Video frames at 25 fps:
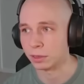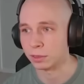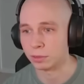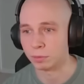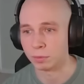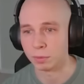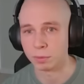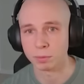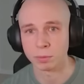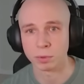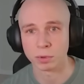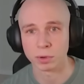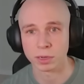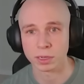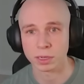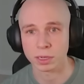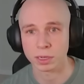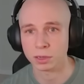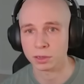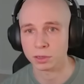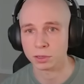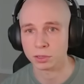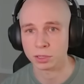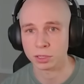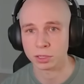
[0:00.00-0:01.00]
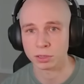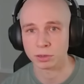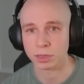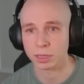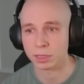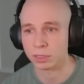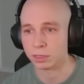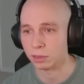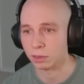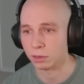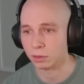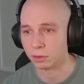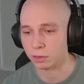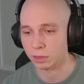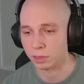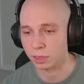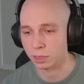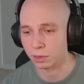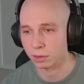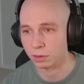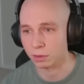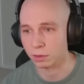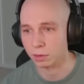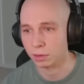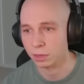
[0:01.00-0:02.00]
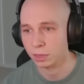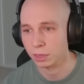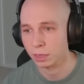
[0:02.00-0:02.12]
some important kills. Shiro gets the lurk kill,